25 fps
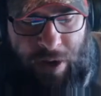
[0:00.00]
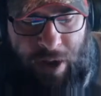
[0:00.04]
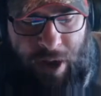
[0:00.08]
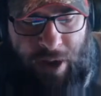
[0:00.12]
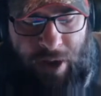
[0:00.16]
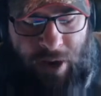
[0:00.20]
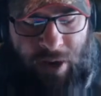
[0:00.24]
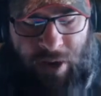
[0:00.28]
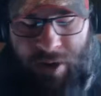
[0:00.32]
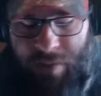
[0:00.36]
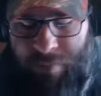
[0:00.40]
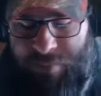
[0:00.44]

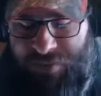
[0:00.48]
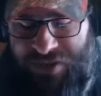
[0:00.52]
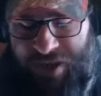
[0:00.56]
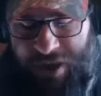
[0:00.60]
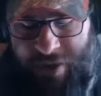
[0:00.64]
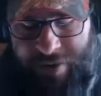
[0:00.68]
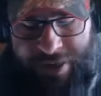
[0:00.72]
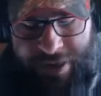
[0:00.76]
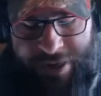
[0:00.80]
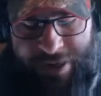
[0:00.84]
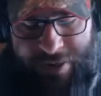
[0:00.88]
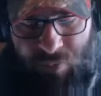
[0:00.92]
or I'm
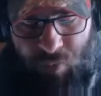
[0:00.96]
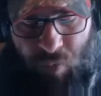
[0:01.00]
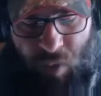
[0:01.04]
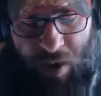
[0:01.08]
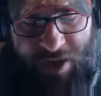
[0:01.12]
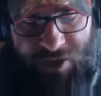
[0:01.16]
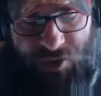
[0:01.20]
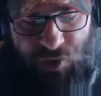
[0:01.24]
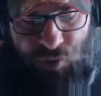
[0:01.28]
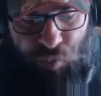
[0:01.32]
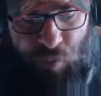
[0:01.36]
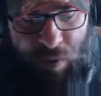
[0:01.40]
sorry, in
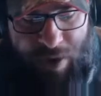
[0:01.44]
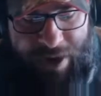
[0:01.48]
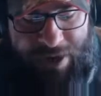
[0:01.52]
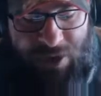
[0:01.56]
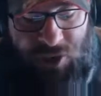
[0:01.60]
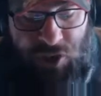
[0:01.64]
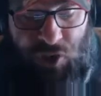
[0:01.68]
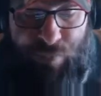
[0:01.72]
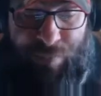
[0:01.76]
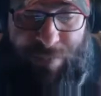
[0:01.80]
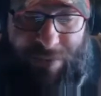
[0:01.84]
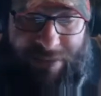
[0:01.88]
wedge
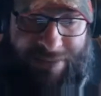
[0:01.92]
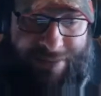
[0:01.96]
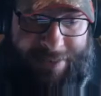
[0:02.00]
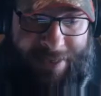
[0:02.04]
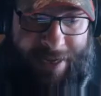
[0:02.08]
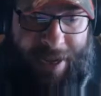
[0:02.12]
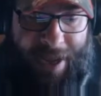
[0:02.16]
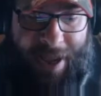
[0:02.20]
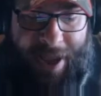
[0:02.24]
range, but